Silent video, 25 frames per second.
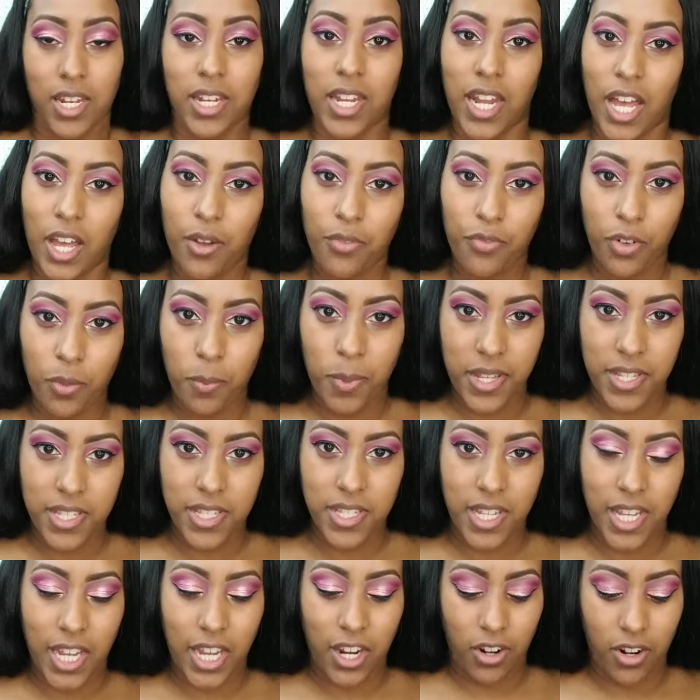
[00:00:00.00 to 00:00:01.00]
Now for
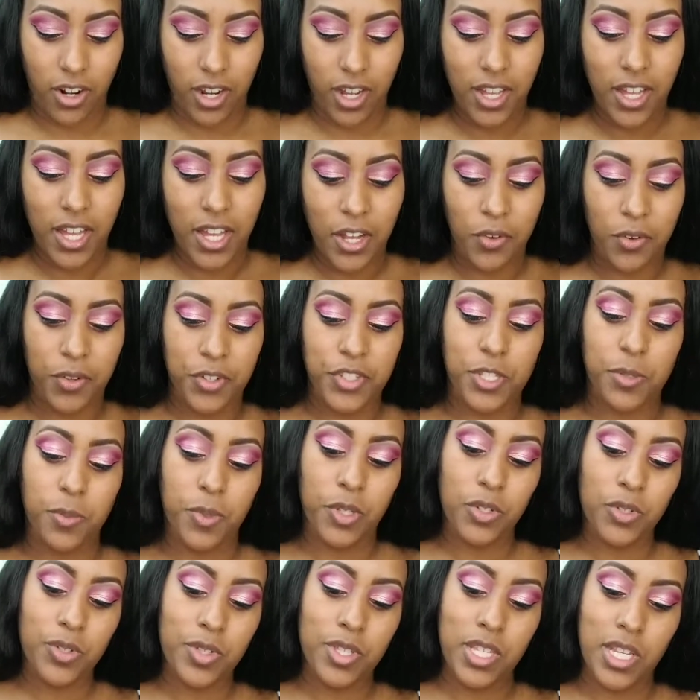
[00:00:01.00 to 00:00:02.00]
mascara, I'm going to be
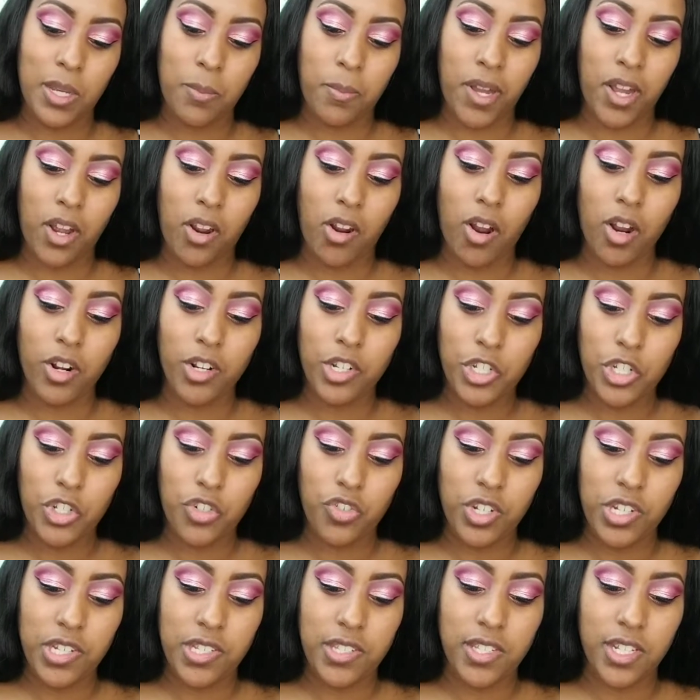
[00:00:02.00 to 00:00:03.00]
using my
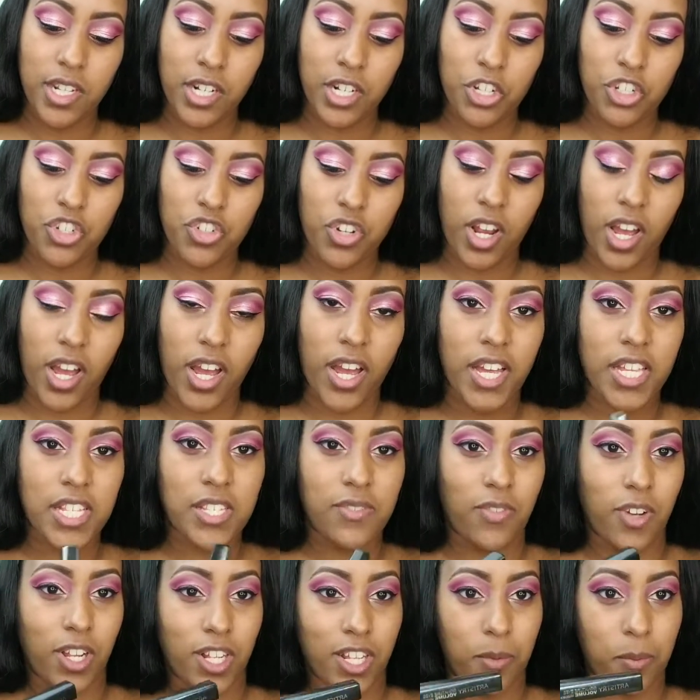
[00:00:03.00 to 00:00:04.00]
Artistry Signature Eyes
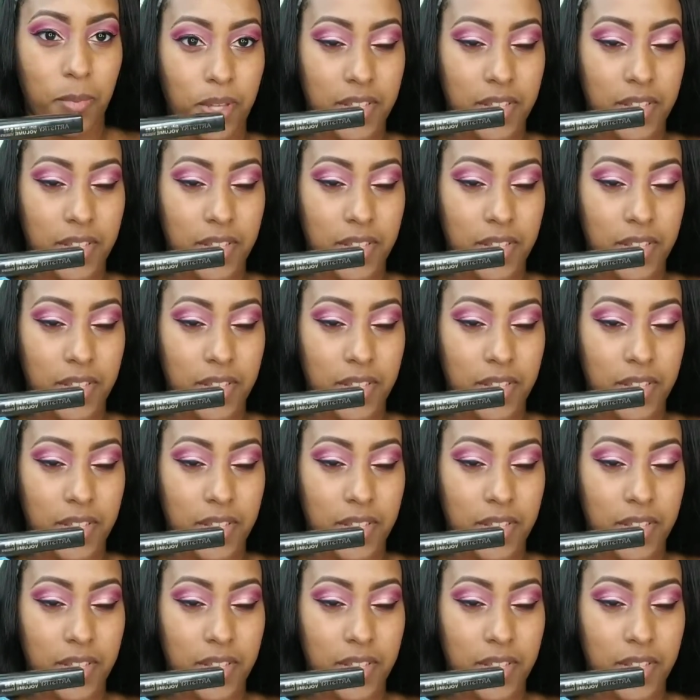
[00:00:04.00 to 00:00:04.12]
Volume